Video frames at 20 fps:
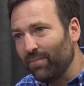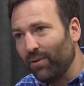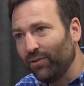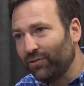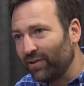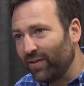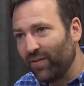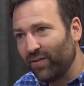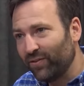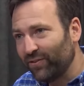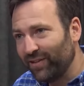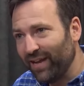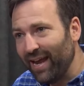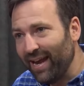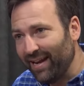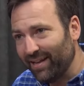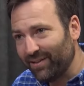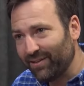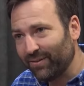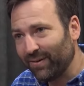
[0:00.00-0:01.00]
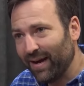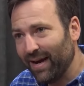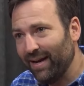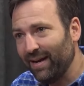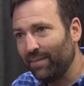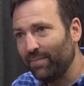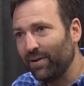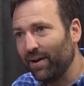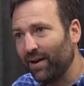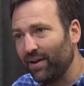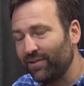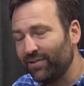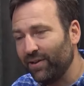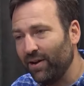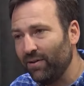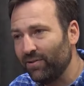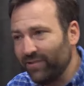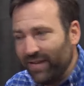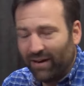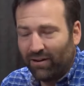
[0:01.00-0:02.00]
in most other states, right? I mean, on its
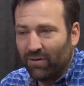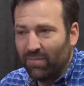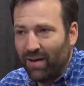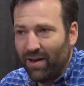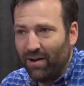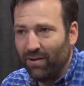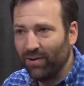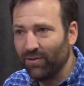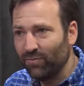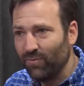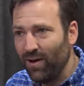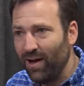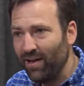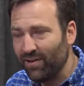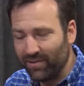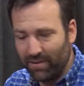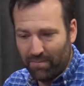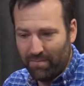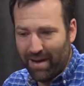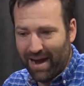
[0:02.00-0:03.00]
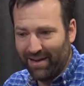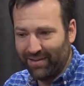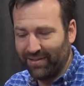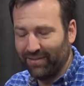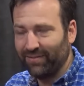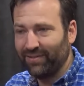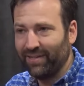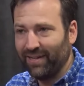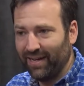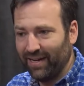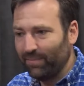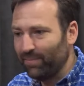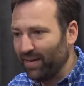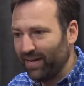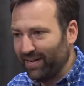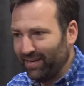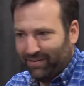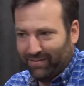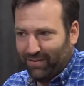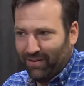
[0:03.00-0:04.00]
own, Sacramento as well is a massive city,
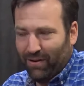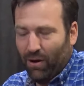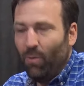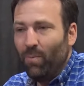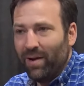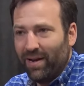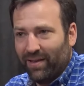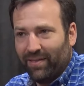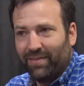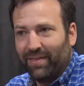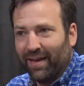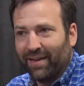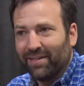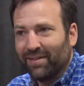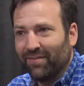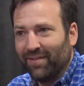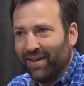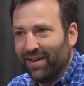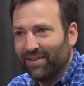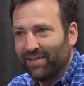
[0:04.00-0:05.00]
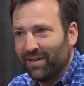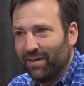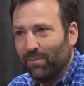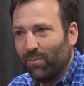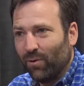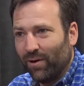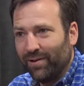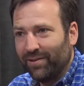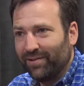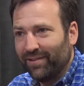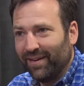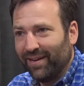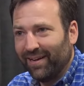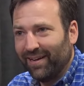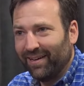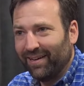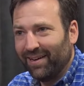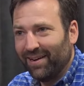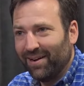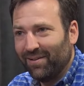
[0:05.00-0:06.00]
but it, nobody thinks of it as an important city,
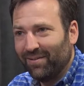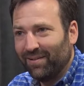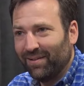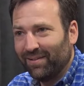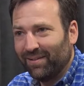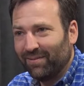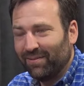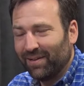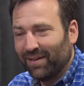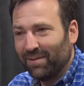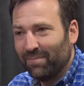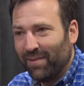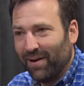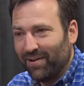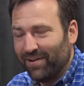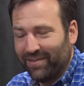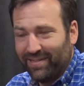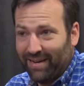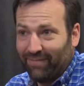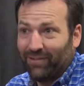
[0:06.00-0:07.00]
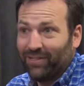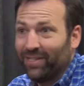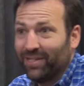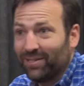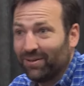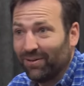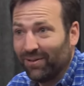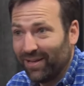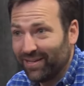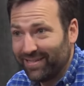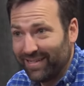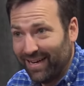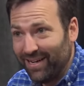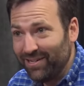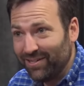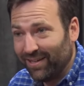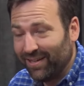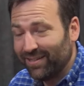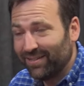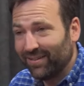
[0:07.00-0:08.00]
you know, compared to San Francisco and Los
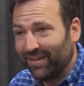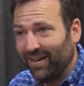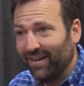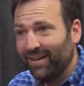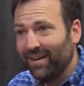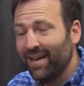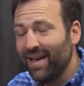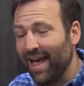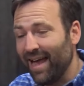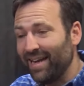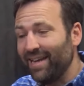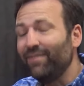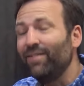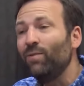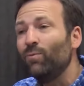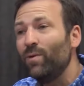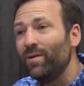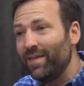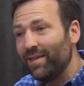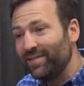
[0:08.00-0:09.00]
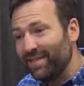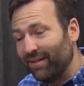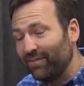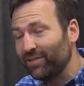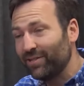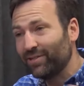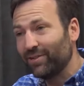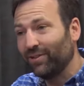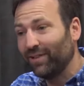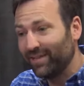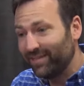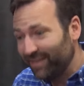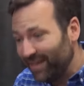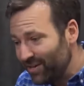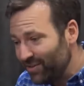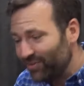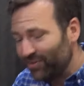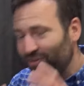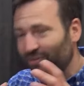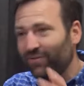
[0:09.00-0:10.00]
Angeles, right? Yeah. And even within San Francisco and Los
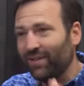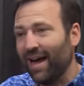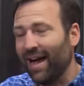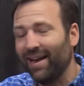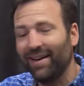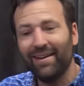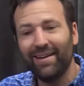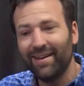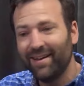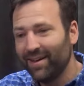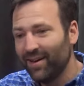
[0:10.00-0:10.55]
Angeles, you've got